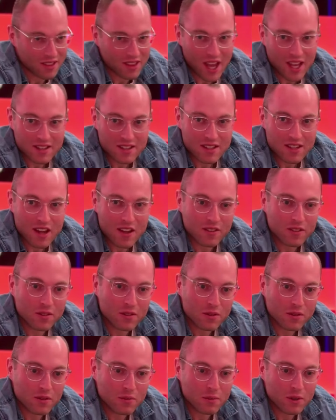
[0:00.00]
that's
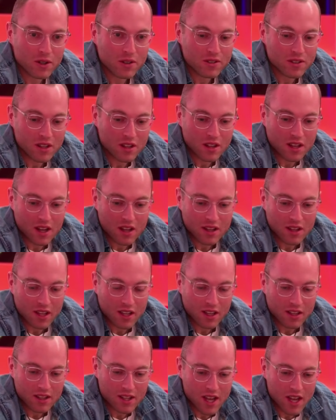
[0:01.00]
another person that I
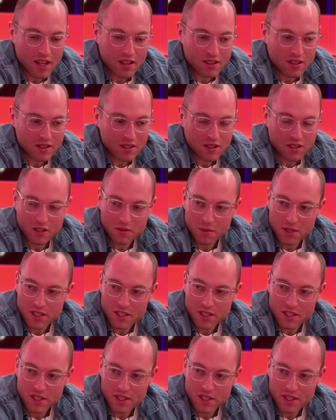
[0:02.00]
think at the end could